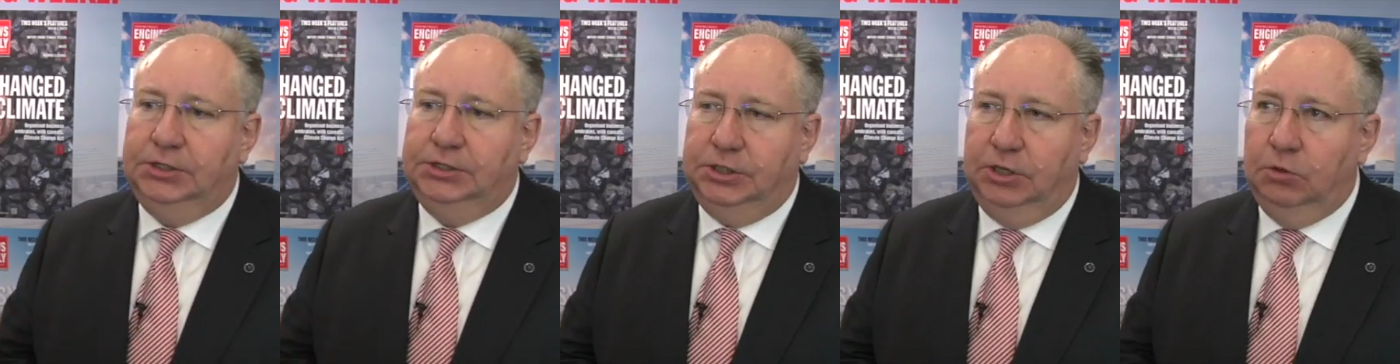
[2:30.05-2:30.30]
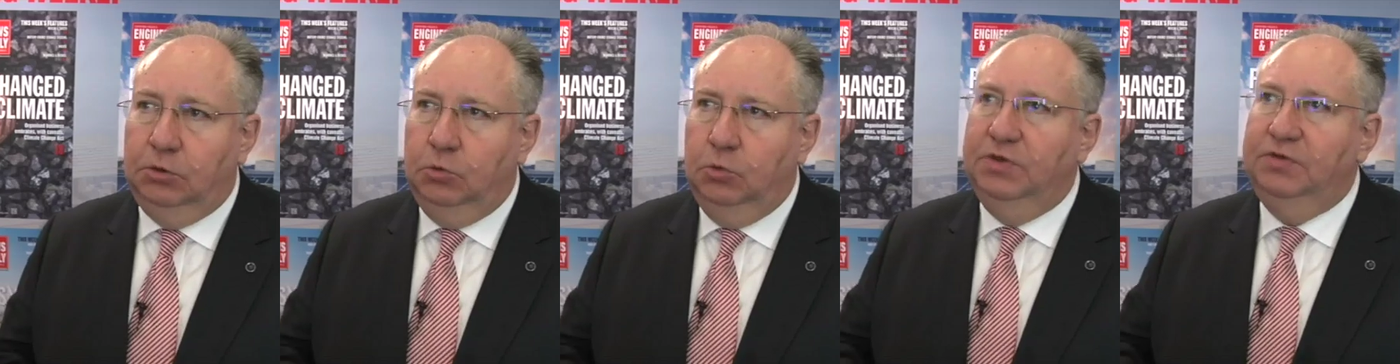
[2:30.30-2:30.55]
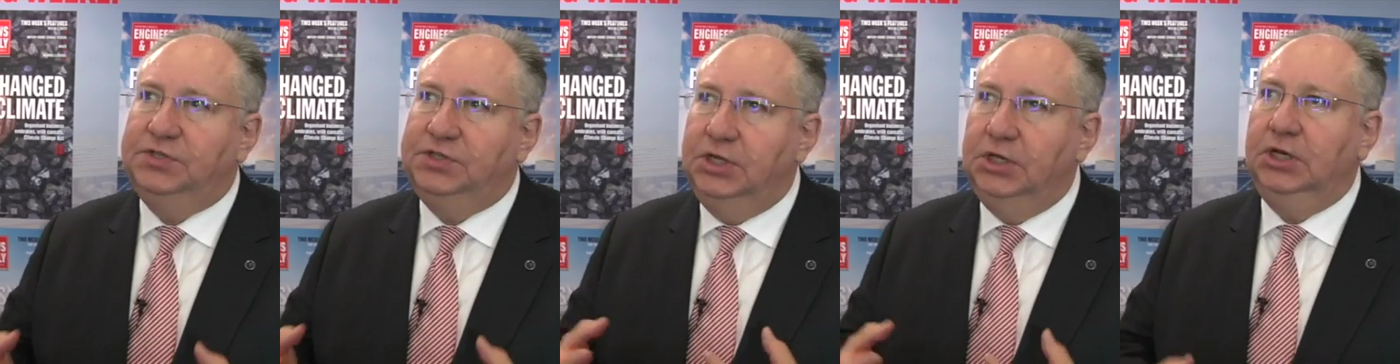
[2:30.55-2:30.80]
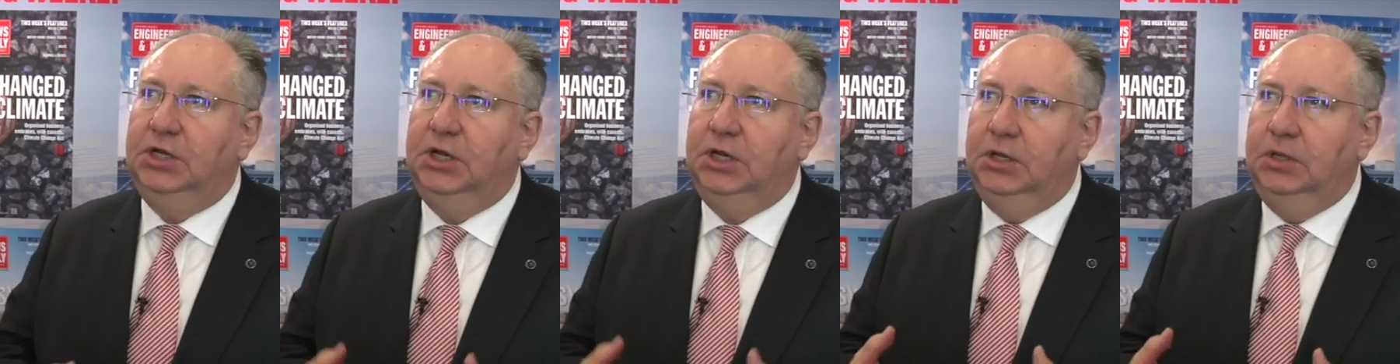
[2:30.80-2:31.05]
So we've
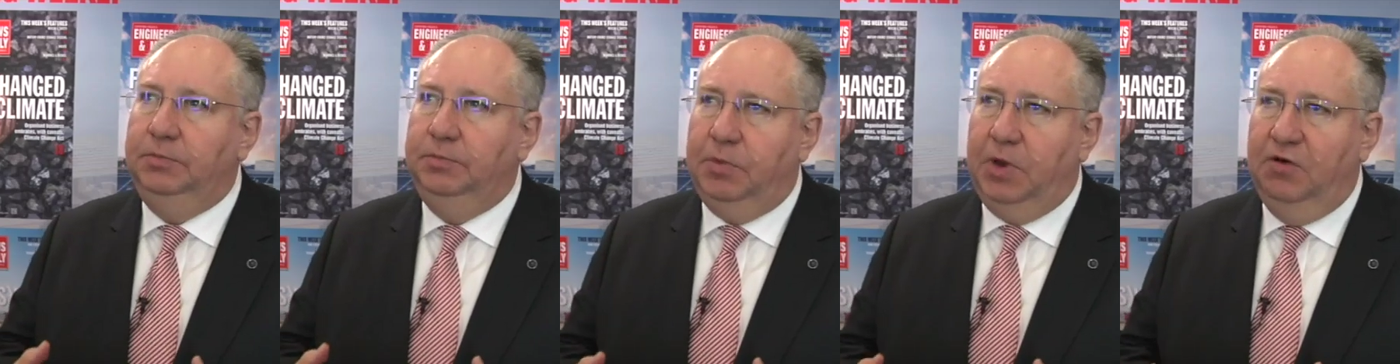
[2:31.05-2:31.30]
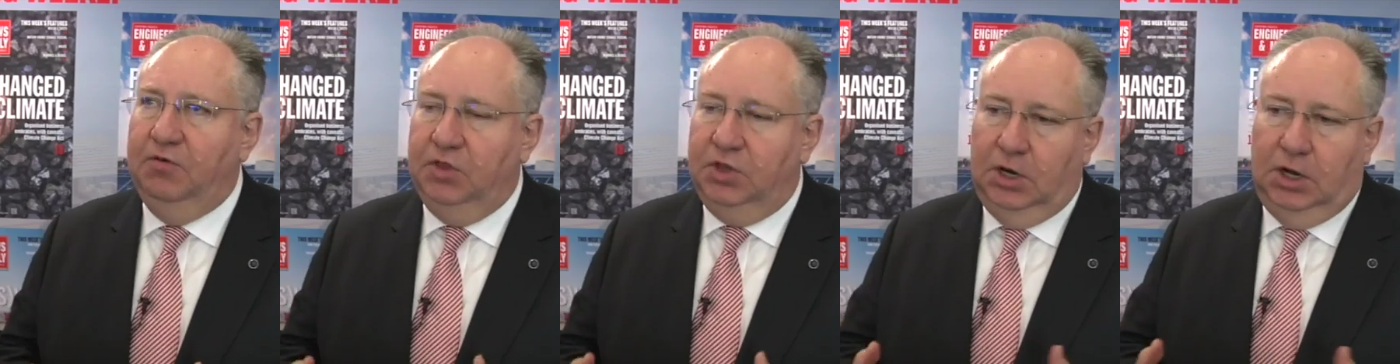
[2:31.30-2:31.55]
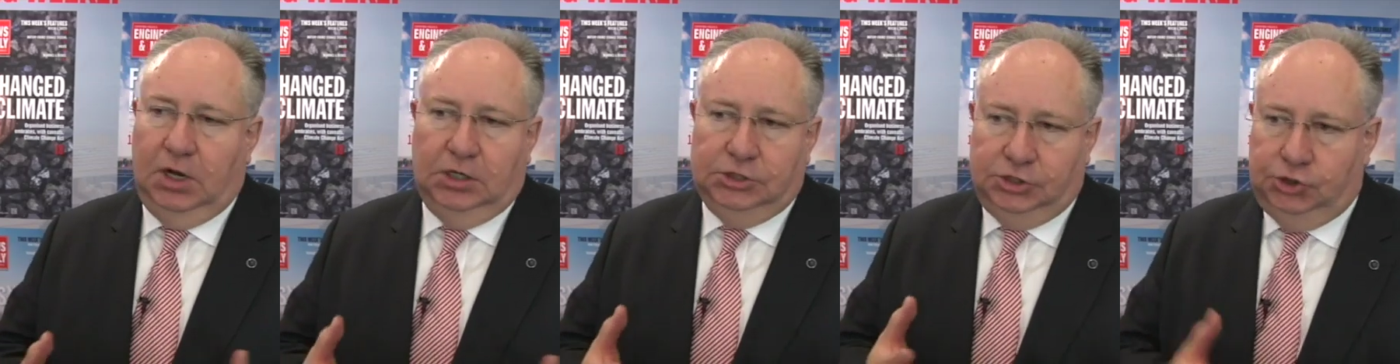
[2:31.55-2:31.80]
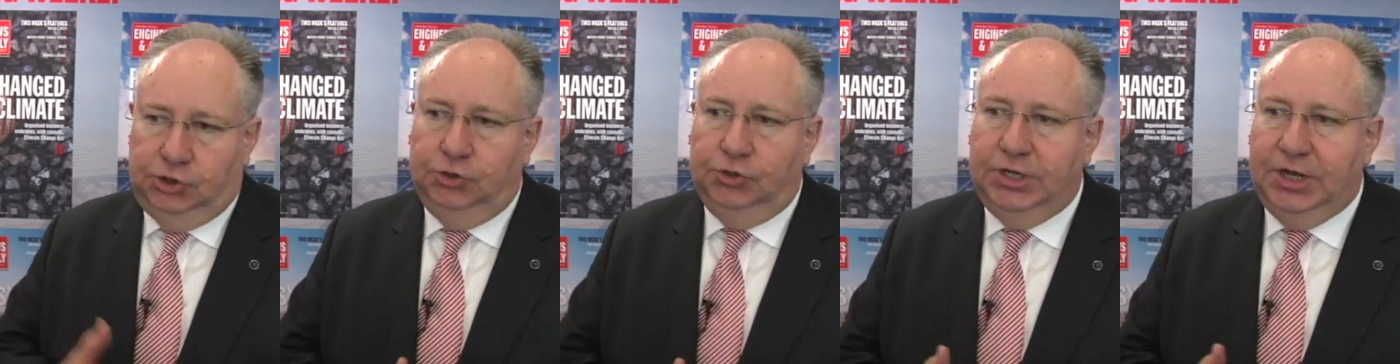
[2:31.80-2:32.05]
certainly, over the
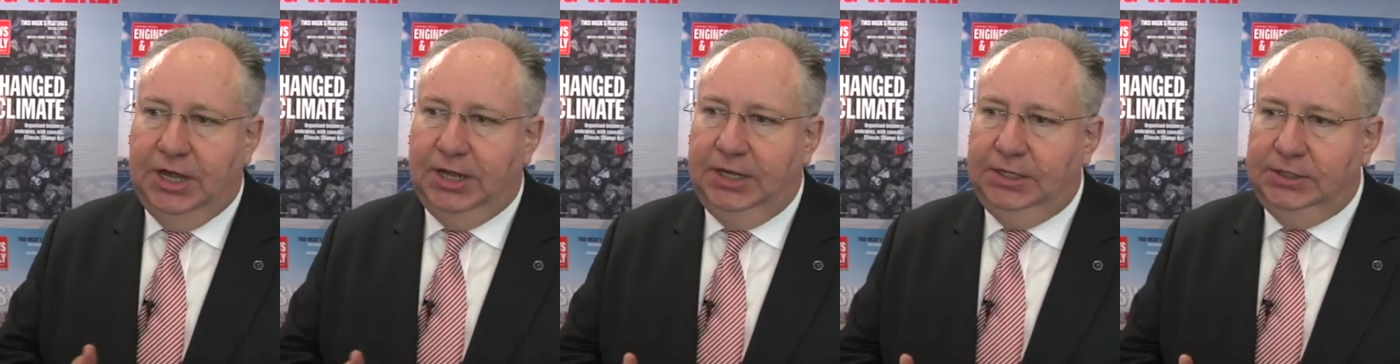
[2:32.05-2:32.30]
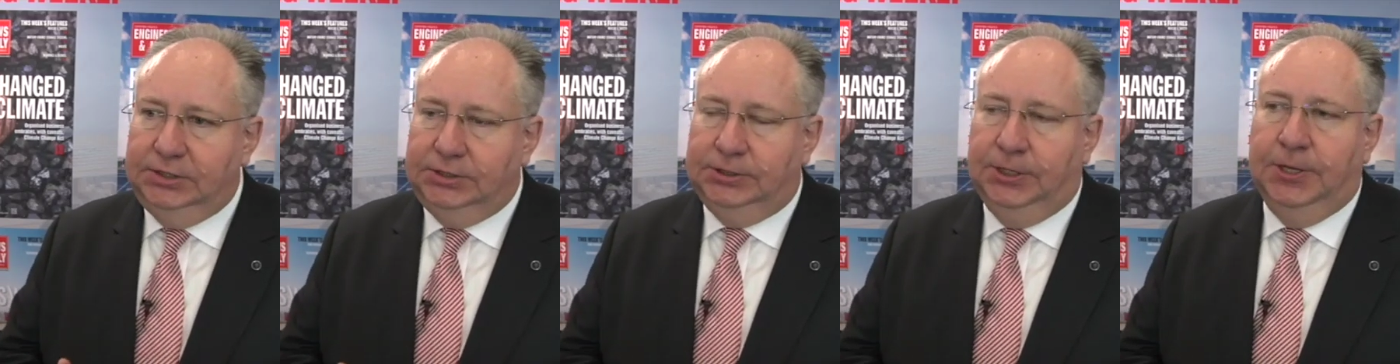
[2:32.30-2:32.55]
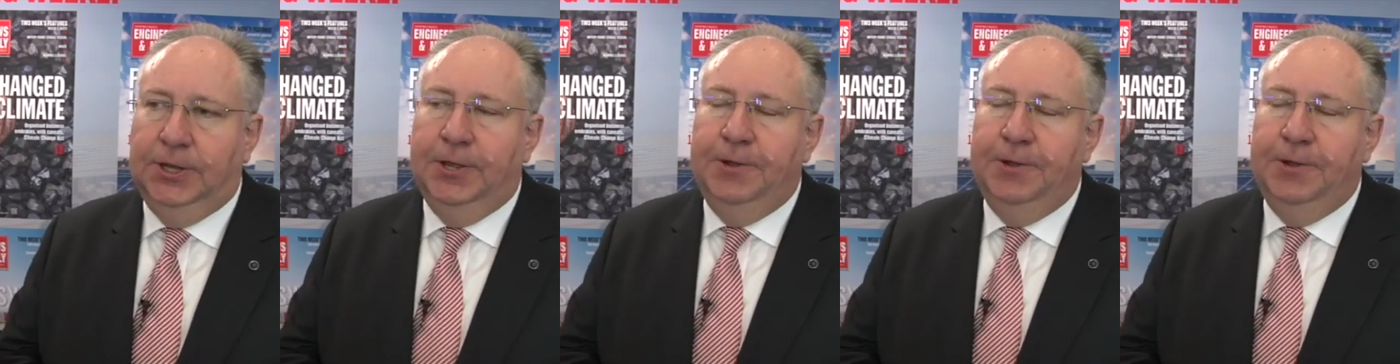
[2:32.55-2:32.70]
last 2 days